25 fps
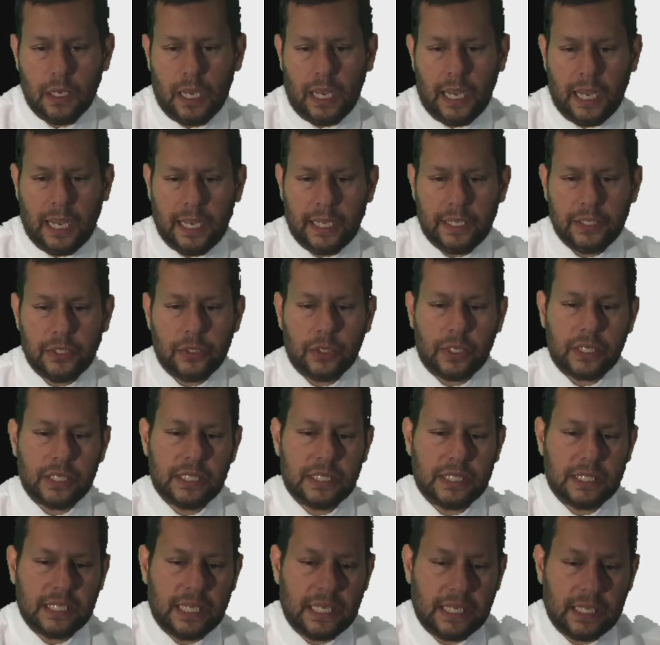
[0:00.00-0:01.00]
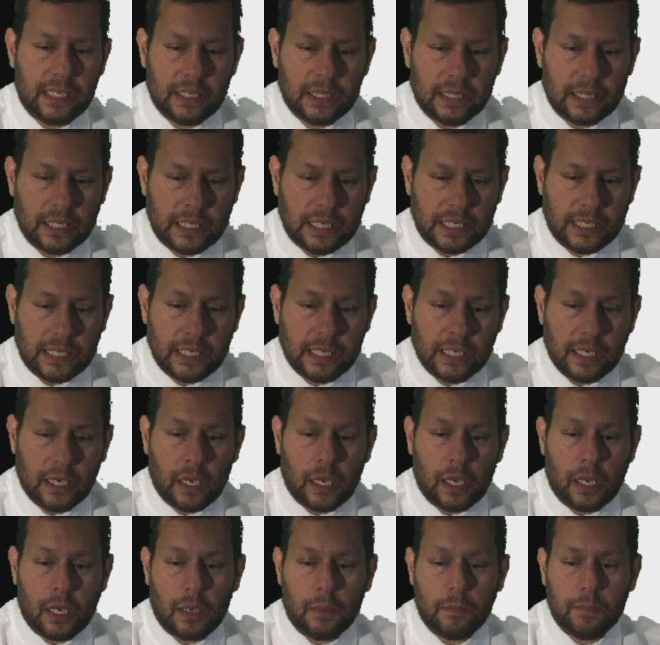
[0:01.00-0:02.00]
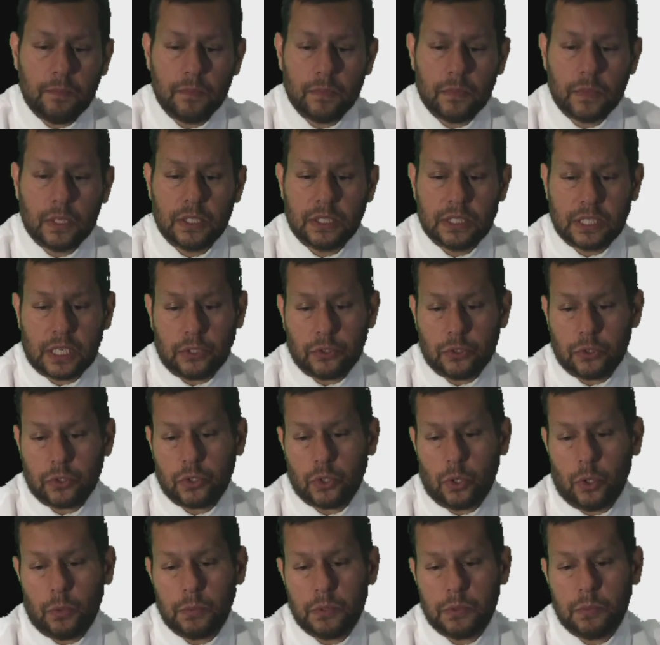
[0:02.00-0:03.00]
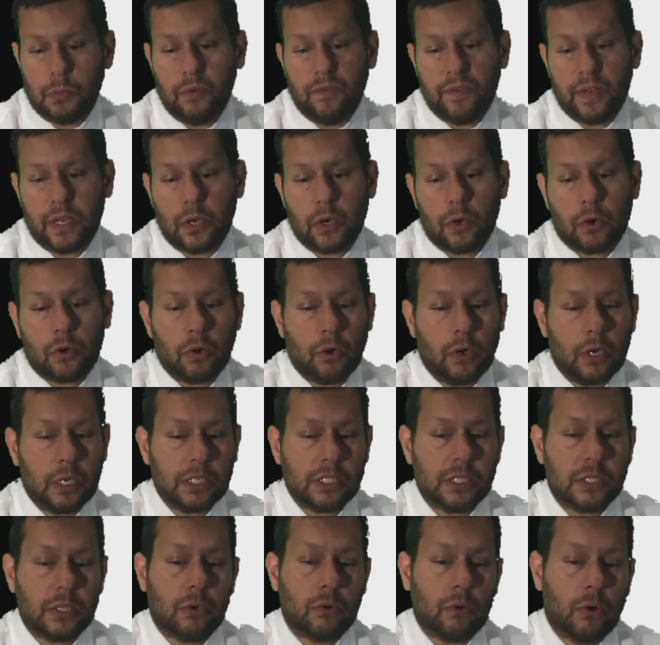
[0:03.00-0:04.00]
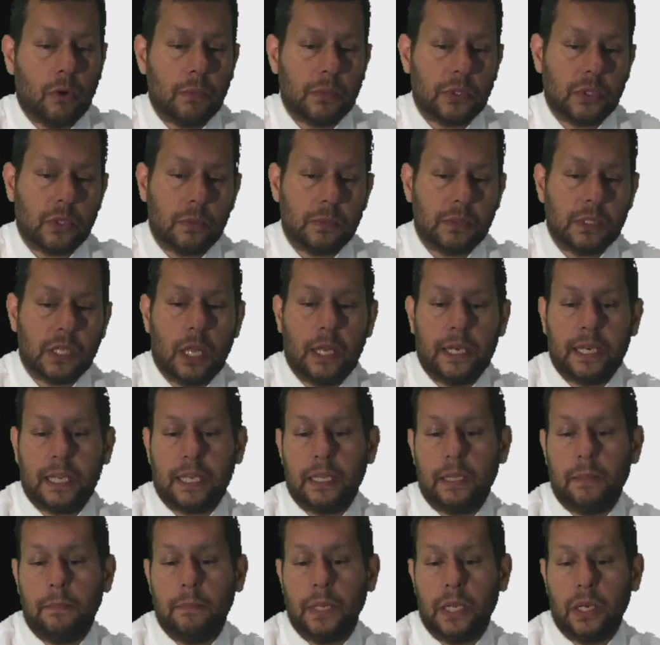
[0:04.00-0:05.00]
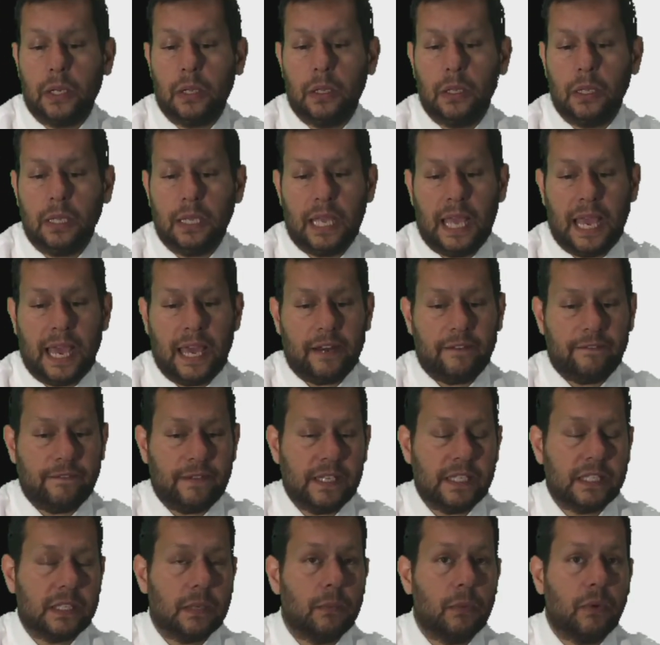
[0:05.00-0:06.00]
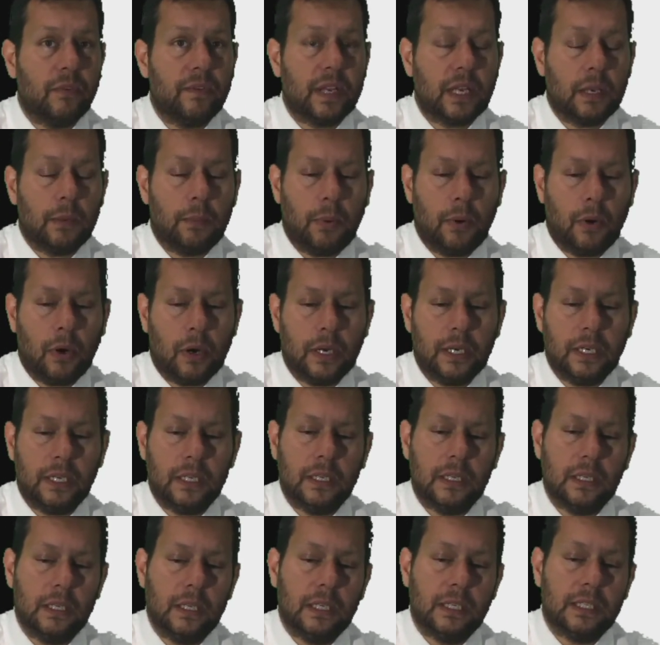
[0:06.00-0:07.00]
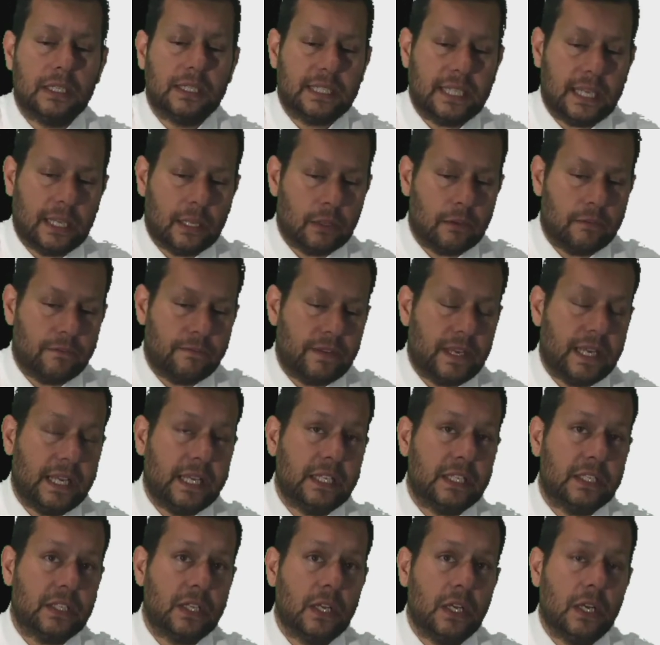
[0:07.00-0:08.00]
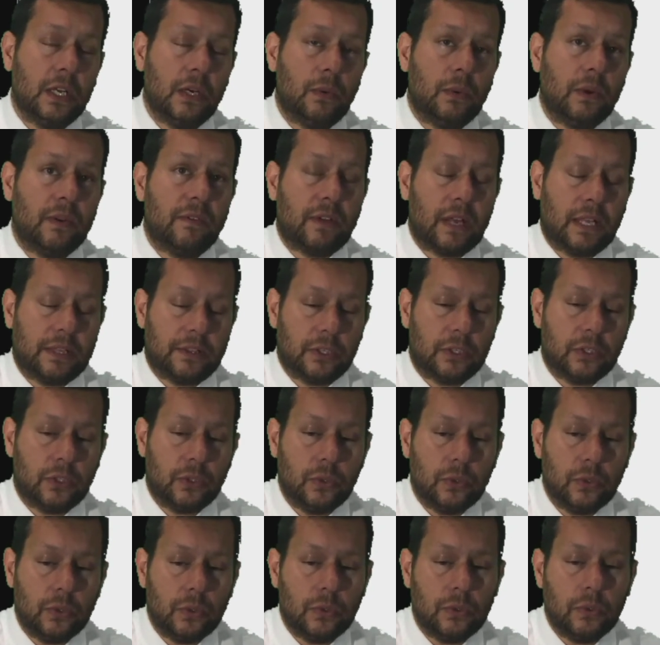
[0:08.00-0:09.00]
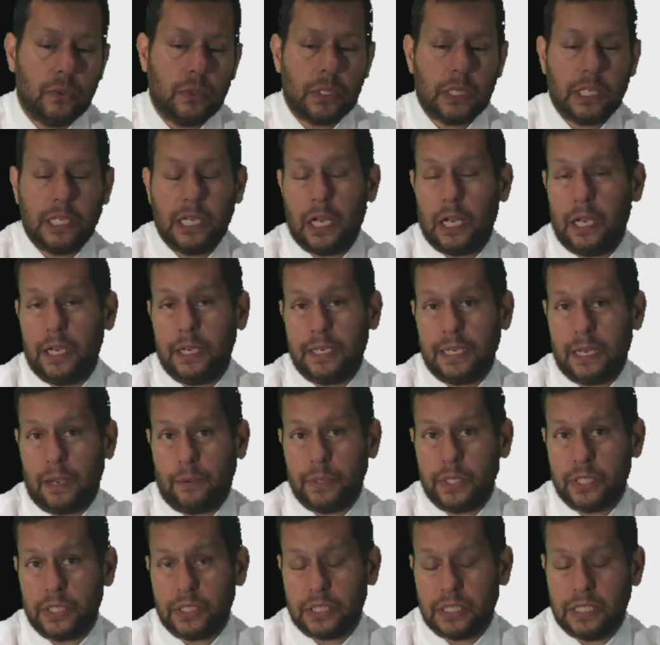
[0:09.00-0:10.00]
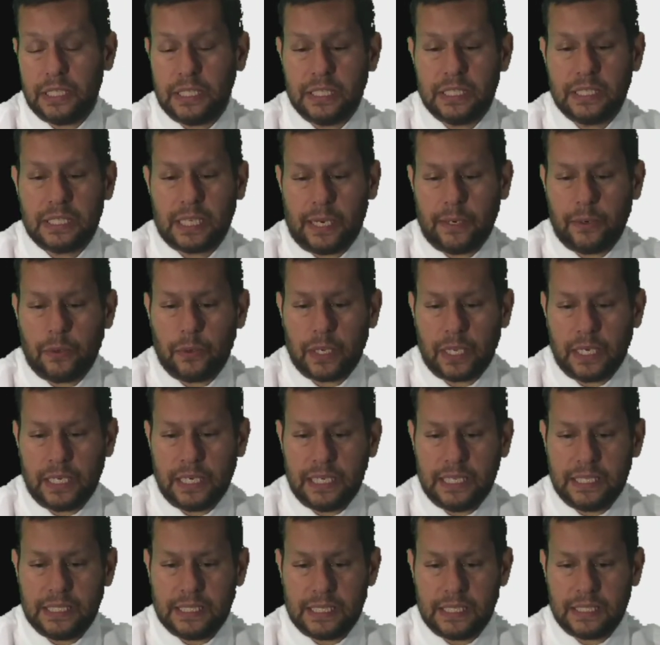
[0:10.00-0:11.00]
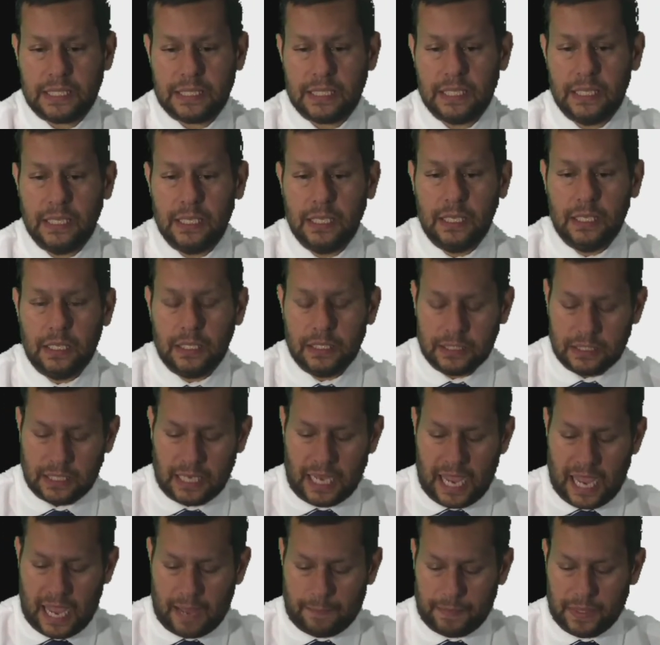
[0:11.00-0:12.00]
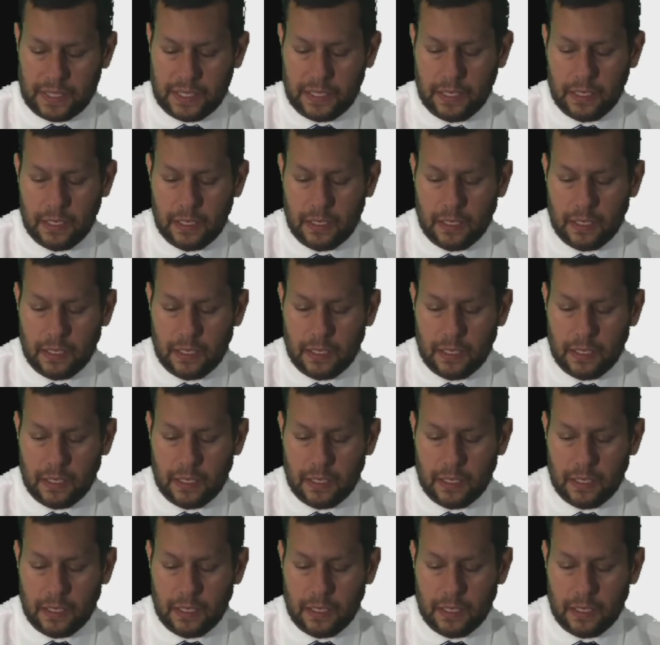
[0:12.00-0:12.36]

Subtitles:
And you can see the centrosomes moving across, the chromosomes lining in the middle, anaphase, they're moving apart, telophase, we've got the 2 new nuclei, now we just need cytokinesis to happen.